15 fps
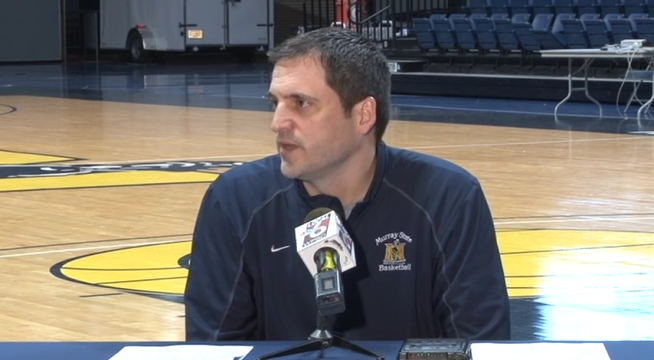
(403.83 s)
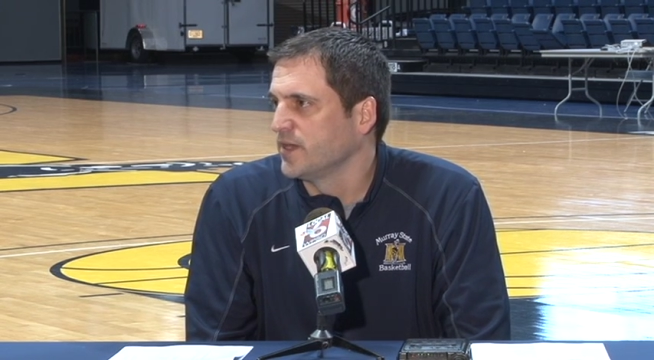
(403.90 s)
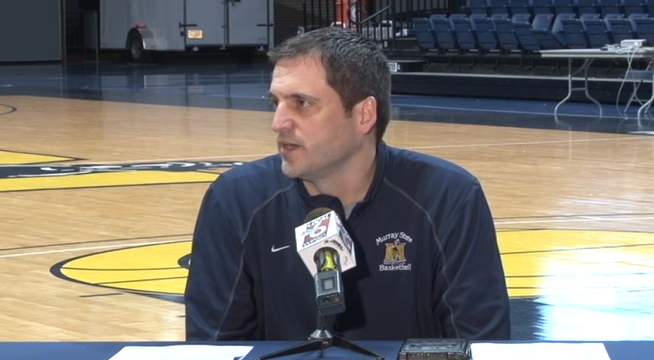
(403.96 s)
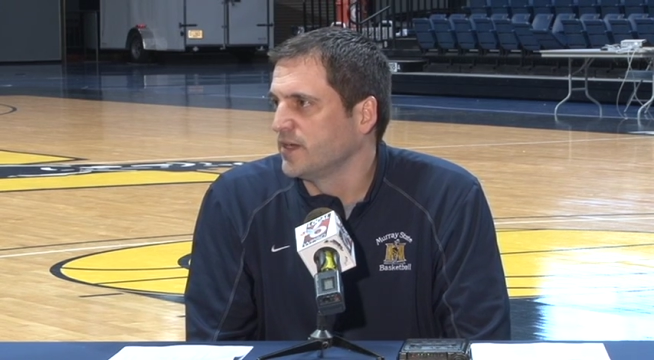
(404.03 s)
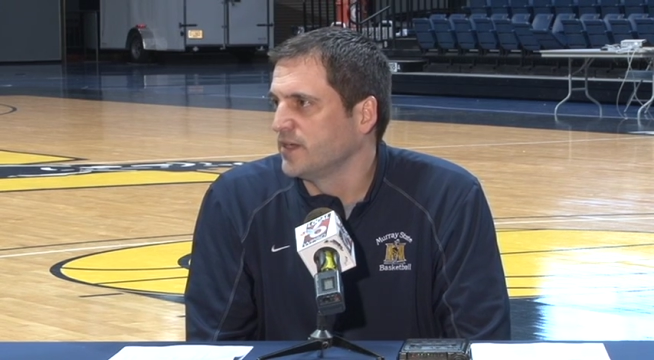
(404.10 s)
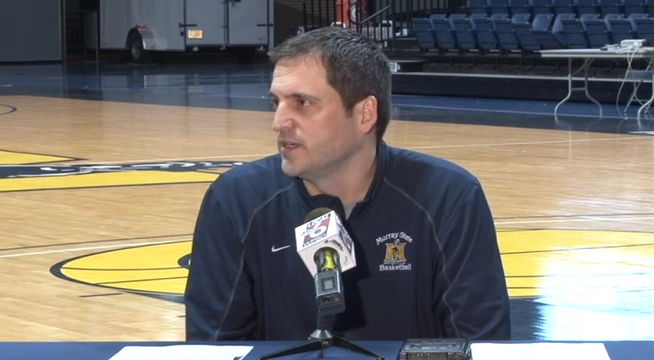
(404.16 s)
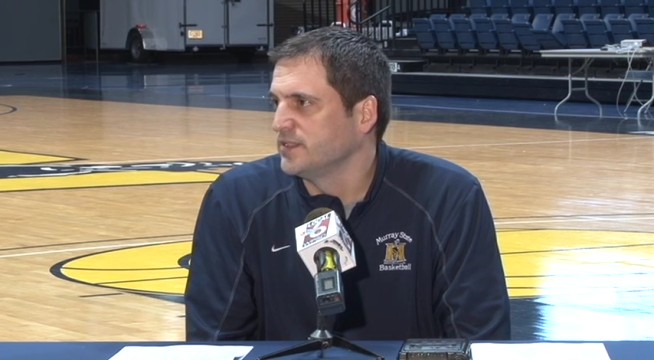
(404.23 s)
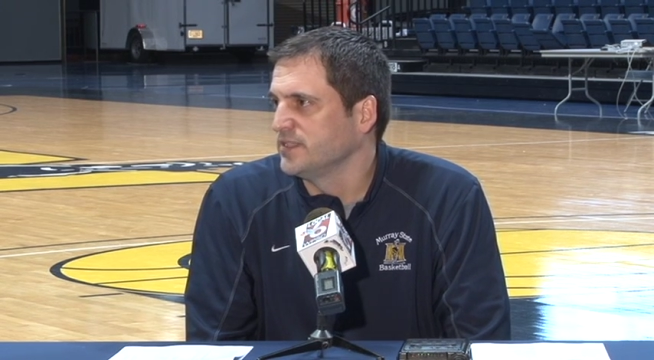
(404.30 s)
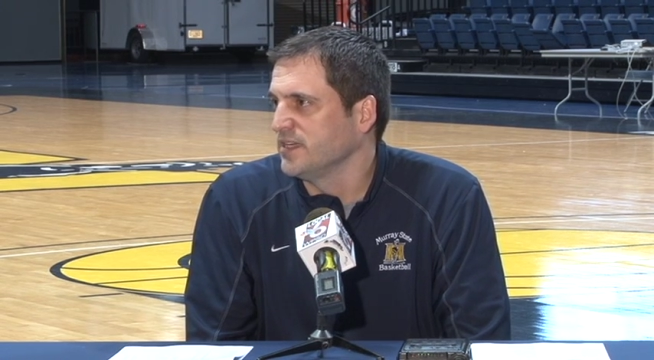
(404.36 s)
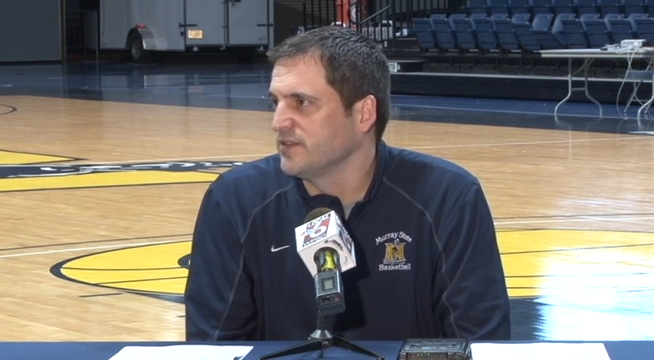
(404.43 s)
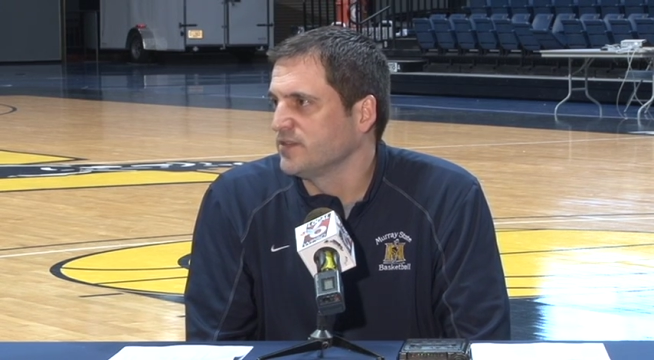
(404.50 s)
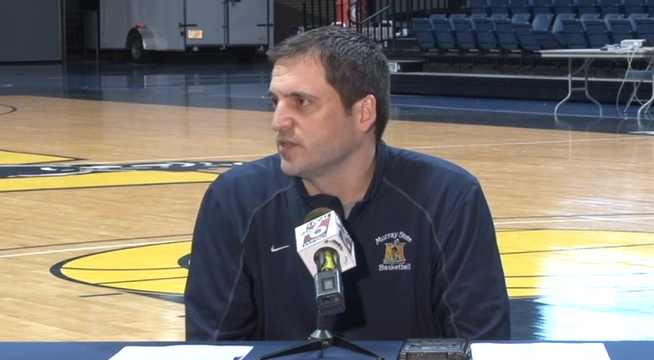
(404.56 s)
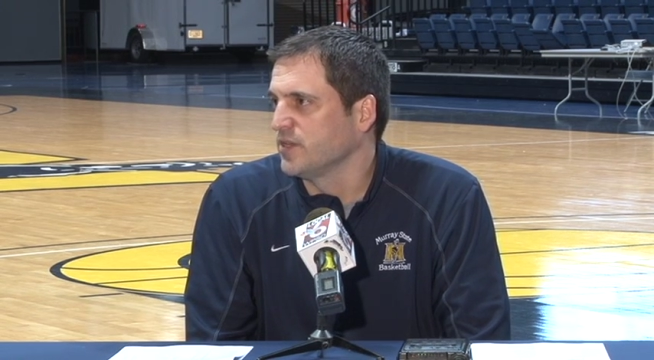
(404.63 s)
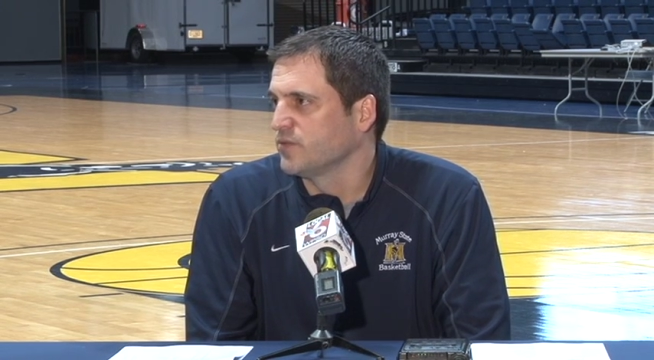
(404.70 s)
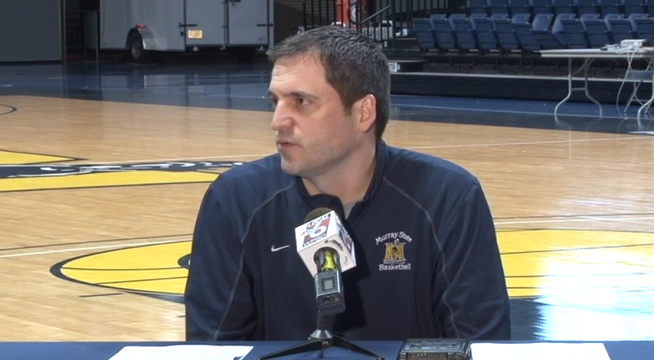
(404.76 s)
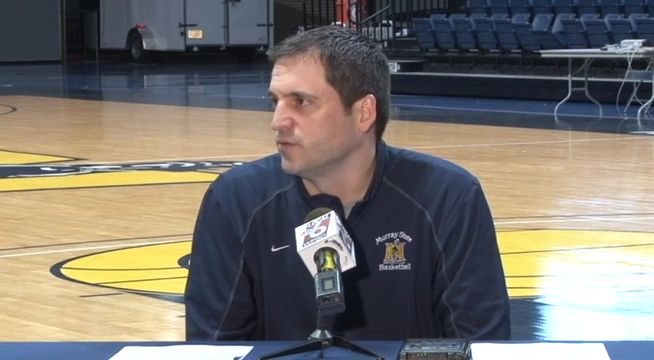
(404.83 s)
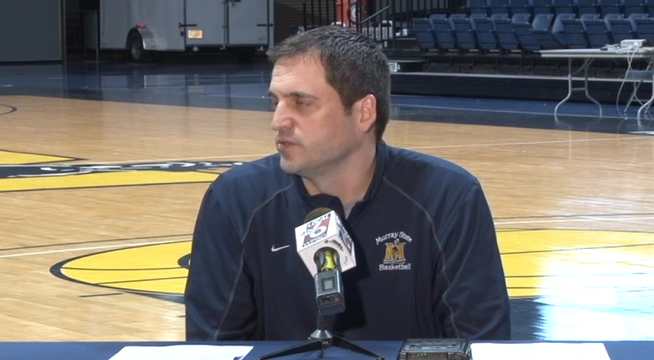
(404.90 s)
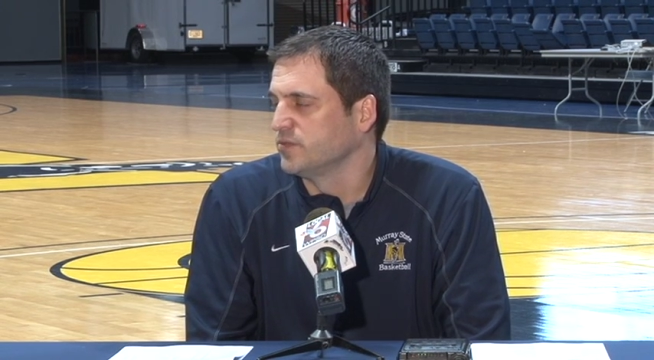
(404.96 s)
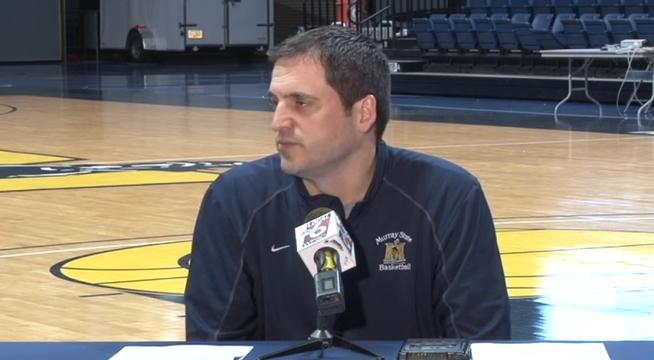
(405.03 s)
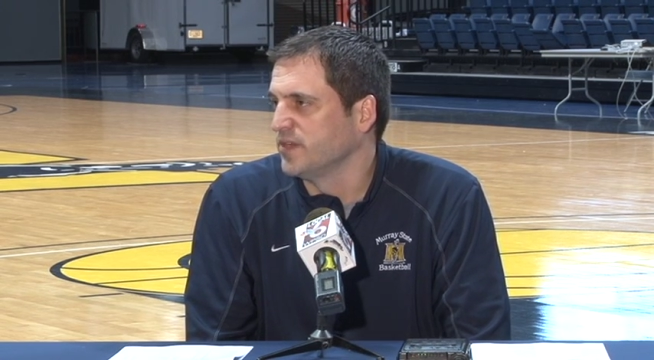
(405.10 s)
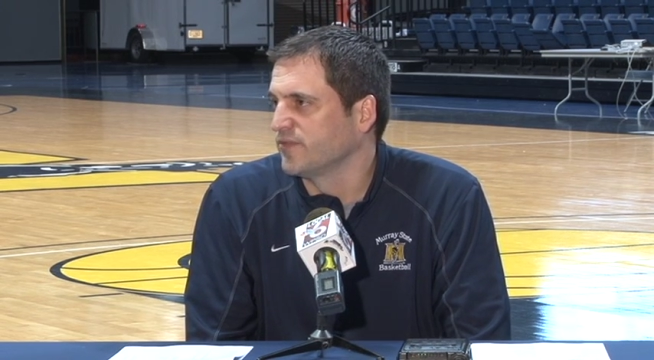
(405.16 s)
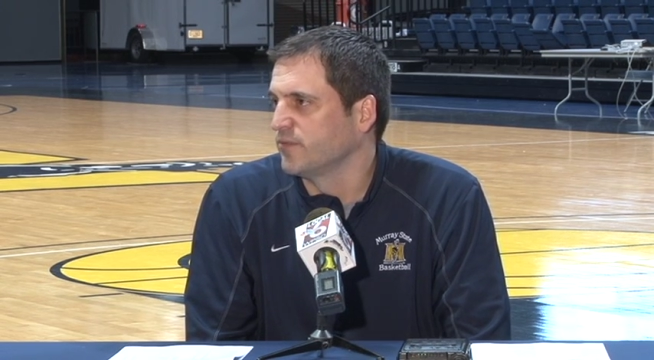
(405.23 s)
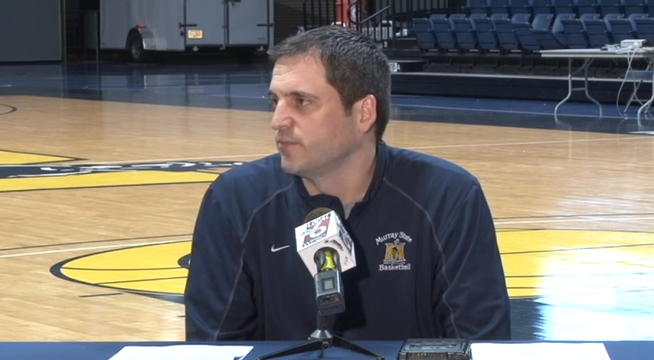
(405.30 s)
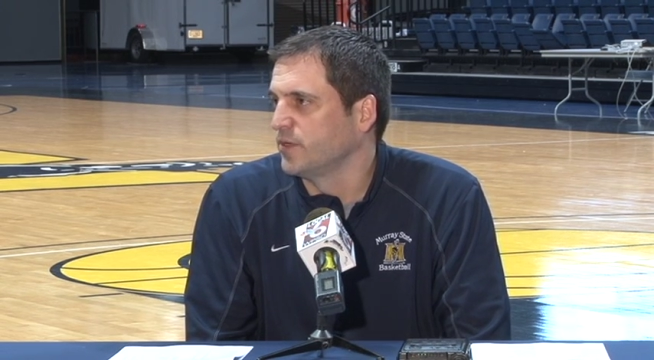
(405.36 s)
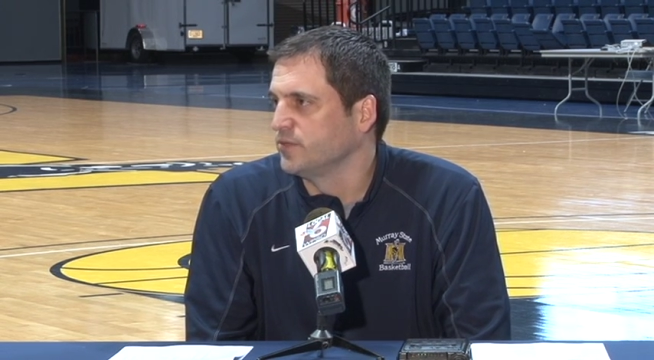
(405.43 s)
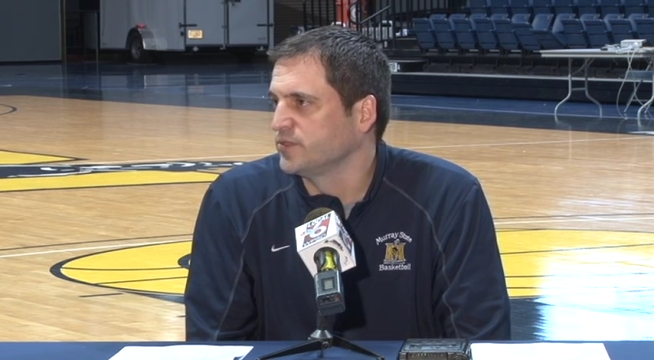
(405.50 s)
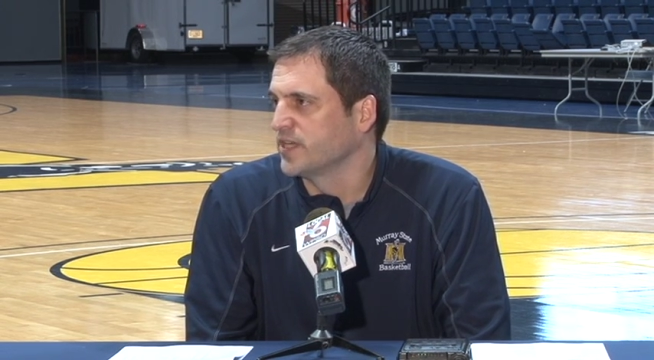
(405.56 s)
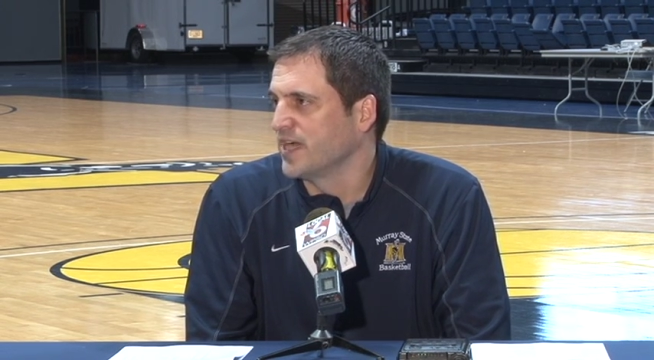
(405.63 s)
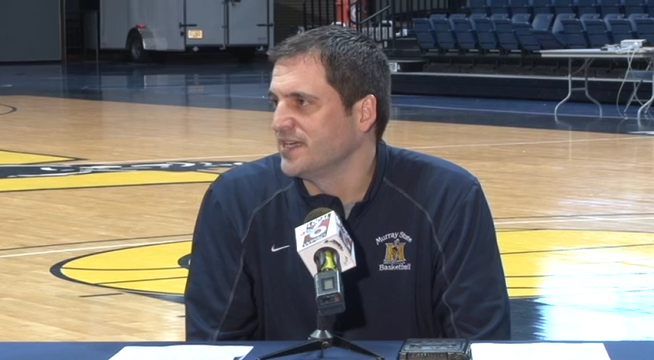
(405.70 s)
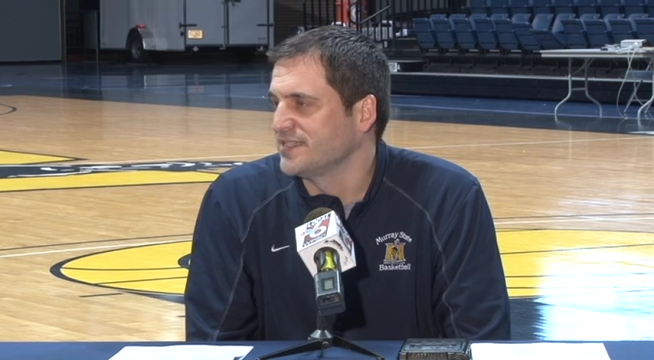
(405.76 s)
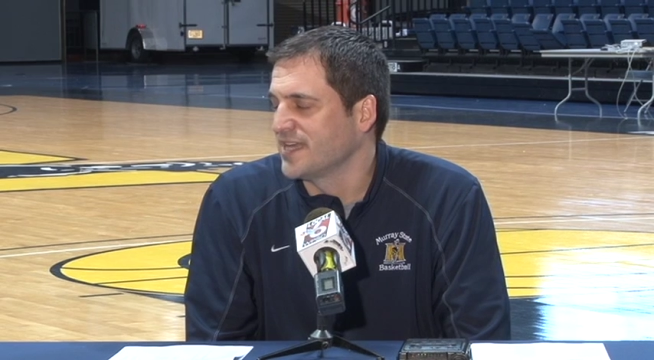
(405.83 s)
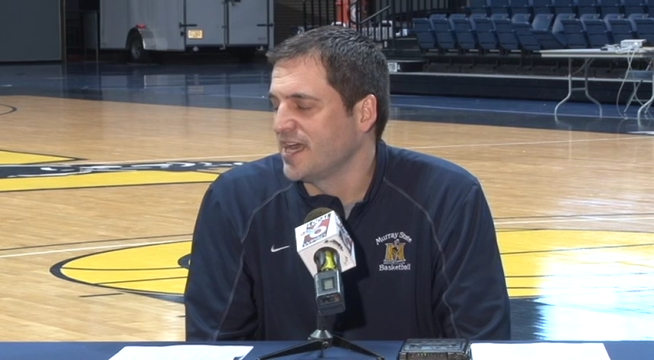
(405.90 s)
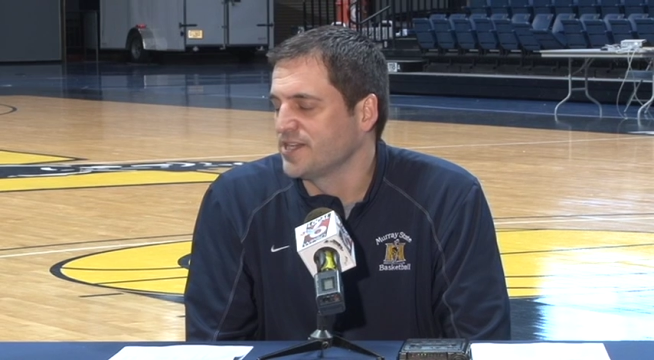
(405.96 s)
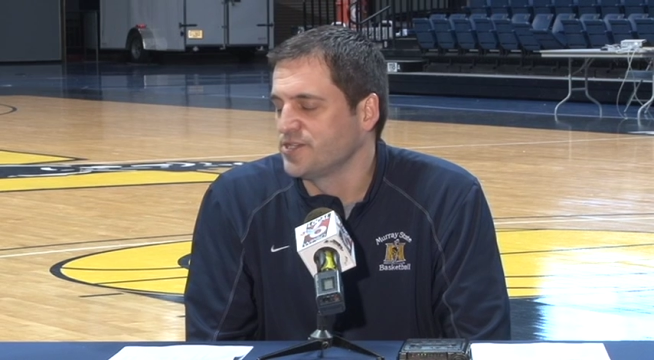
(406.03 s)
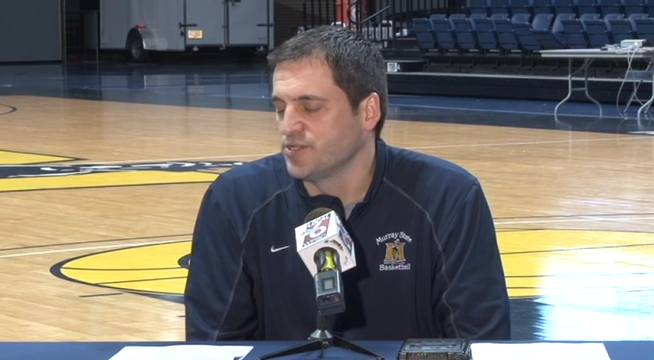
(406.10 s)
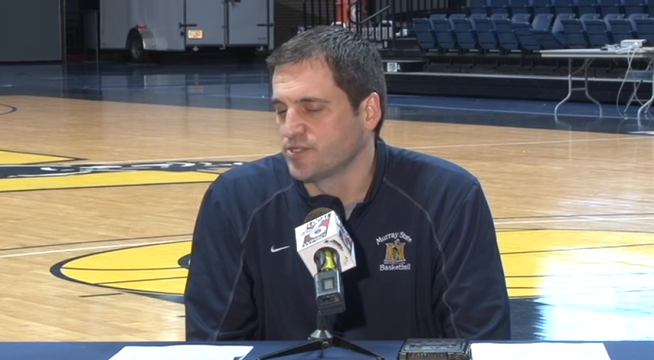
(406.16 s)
uh, they they throw some different post guys at you.